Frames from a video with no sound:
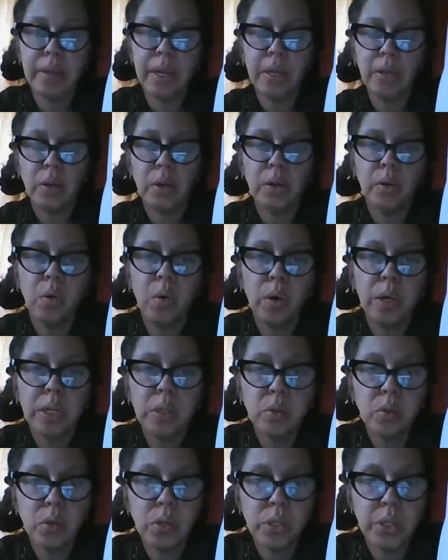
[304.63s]
that you're
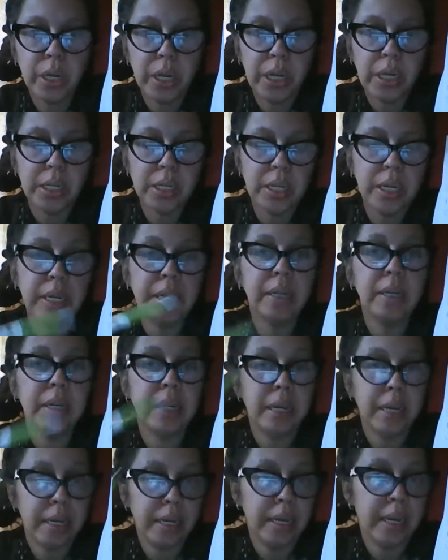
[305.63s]
going to change in
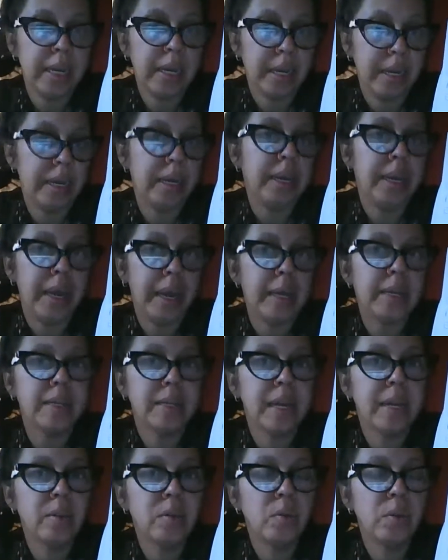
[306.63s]

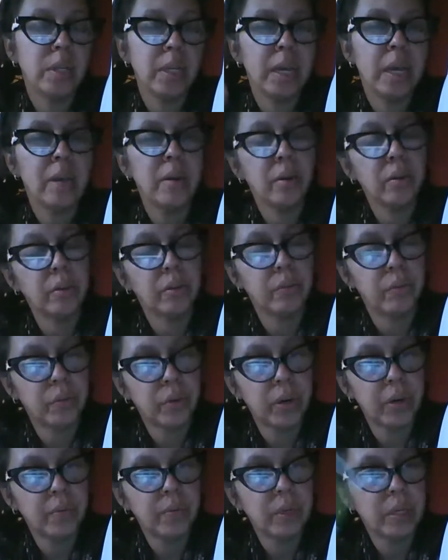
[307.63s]
case that you see
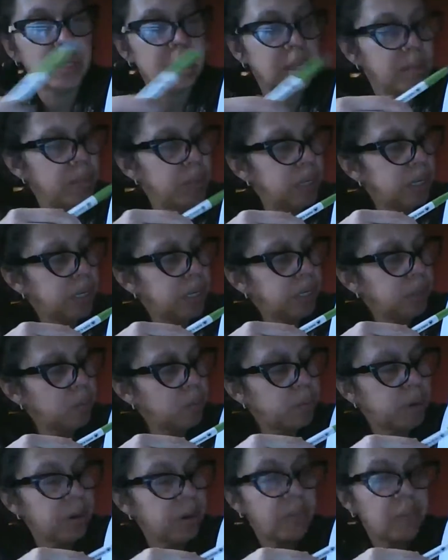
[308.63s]
another verb
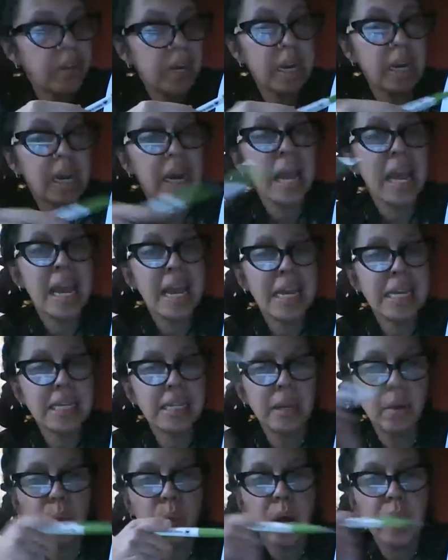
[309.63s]
similar to preferir
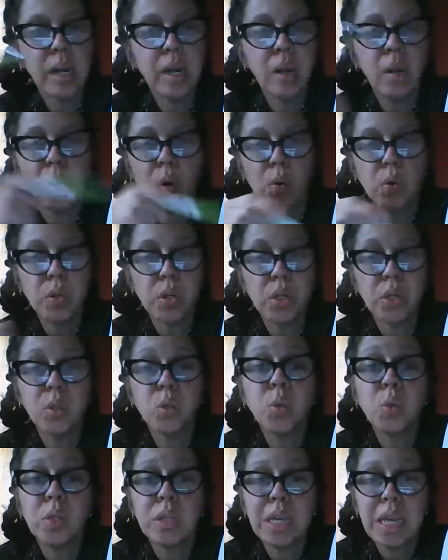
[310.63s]
is the one
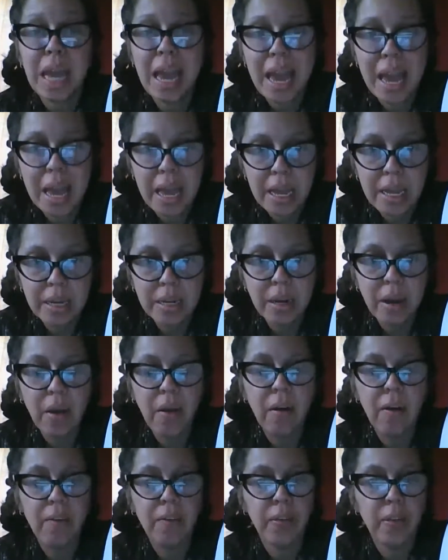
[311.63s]
closer to the end
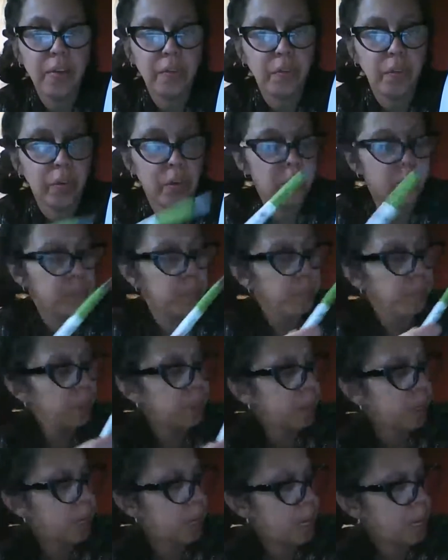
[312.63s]
of the verb.
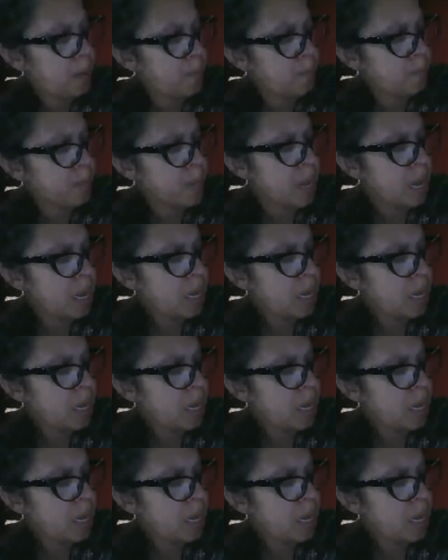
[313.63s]
Okay,